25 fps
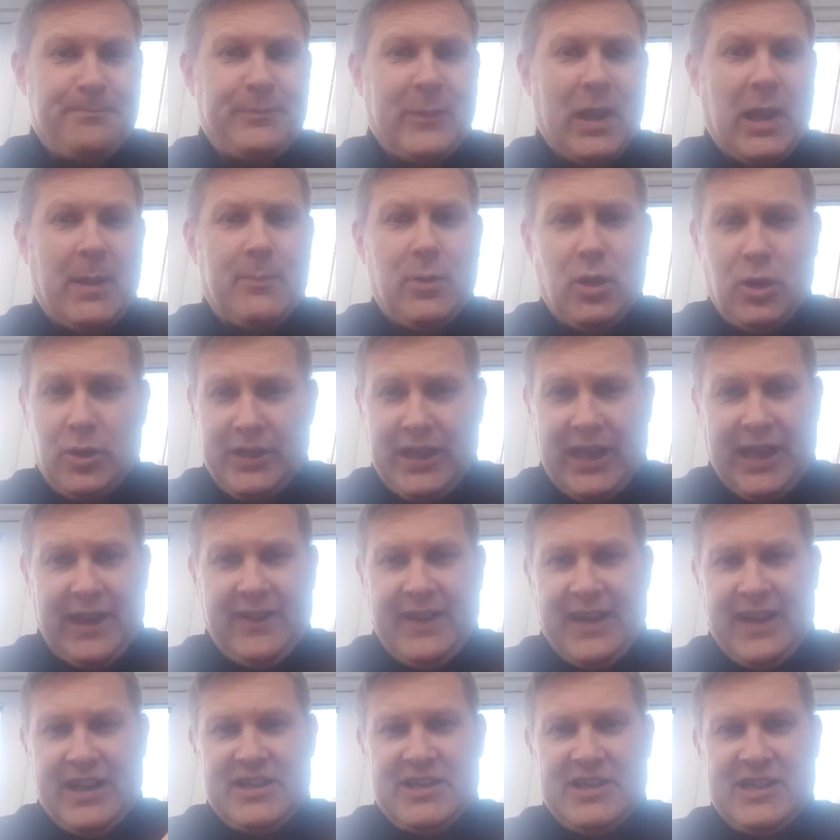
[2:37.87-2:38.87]
I'm not getting
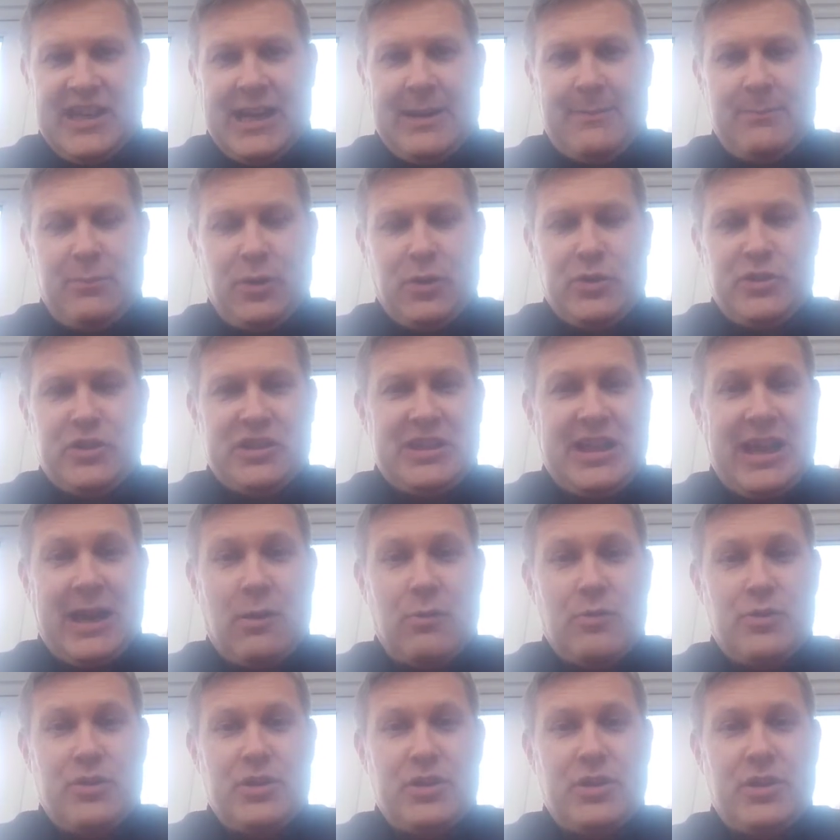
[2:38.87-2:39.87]
that same
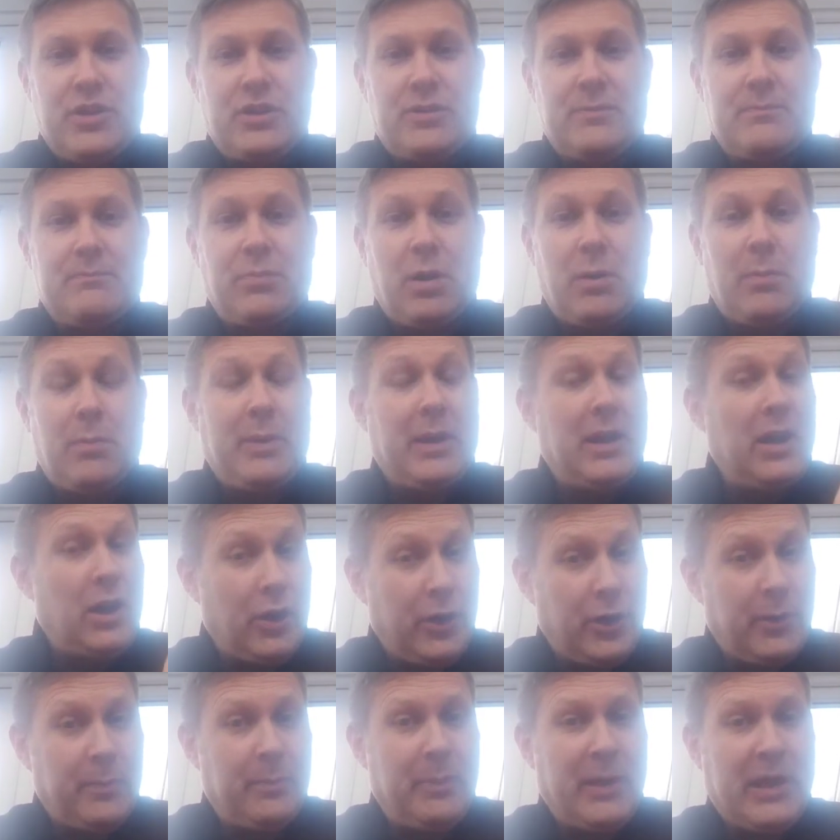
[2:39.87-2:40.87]
nostalgia that probably a
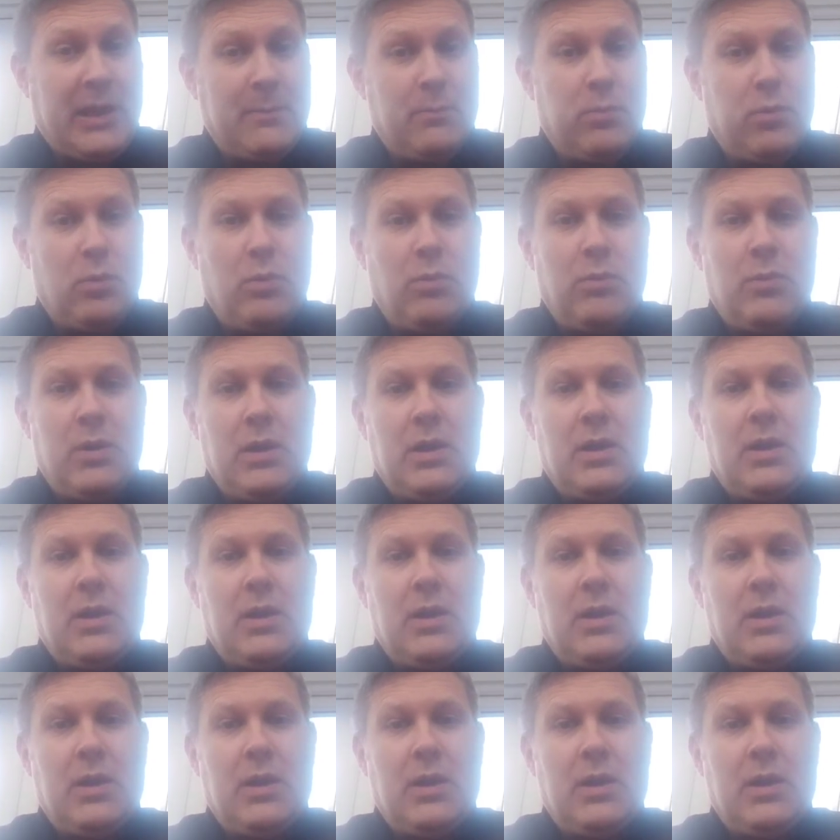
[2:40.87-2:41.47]
lot of people